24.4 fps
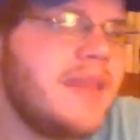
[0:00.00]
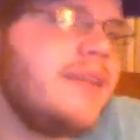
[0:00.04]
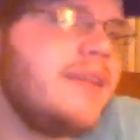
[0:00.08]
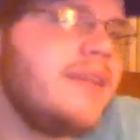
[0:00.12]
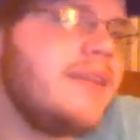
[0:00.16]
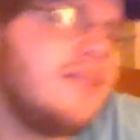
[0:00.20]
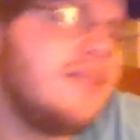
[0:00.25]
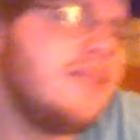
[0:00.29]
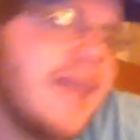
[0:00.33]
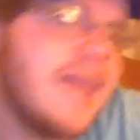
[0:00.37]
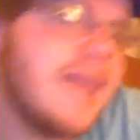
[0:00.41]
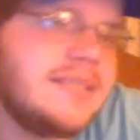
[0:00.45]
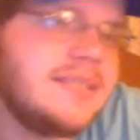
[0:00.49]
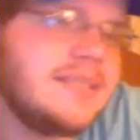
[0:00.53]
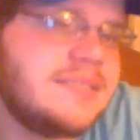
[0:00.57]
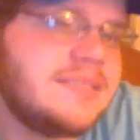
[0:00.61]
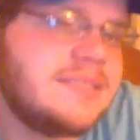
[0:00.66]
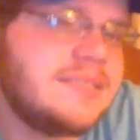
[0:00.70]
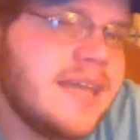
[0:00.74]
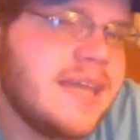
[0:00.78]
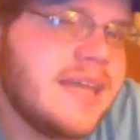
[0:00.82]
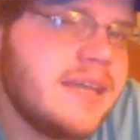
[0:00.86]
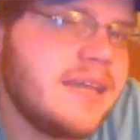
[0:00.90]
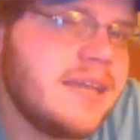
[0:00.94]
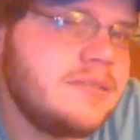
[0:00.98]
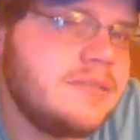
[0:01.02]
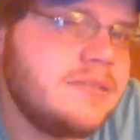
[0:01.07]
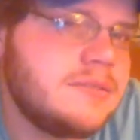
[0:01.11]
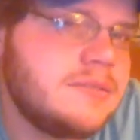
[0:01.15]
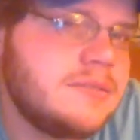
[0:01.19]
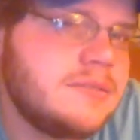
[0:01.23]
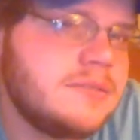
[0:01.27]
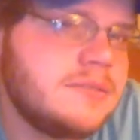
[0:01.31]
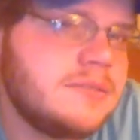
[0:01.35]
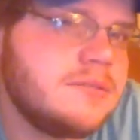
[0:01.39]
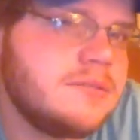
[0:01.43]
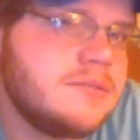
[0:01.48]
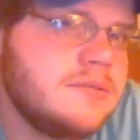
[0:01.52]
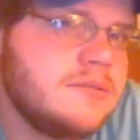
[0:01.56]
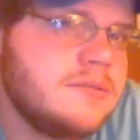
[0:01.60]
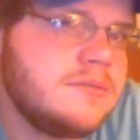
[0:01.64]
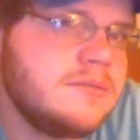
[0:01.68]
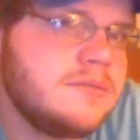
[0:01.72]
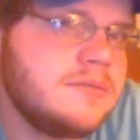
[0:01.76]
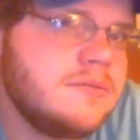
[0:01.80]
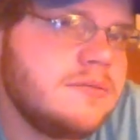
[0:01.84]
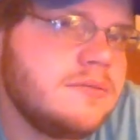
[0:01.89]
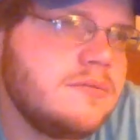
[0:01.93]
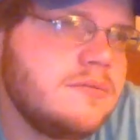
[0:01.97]
the last second,
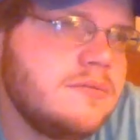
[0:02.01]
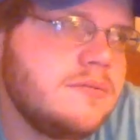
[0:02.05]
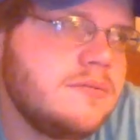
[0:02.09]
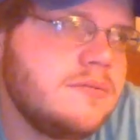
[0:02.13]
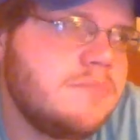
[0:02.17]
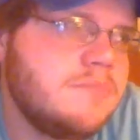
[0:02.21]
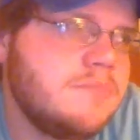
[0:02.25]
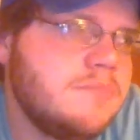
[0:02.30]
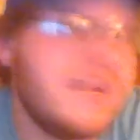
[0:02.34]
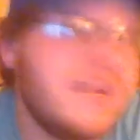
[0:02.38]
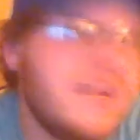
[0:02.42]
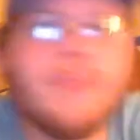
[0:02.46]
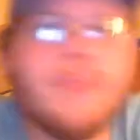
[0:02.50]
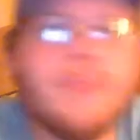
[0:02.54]
but I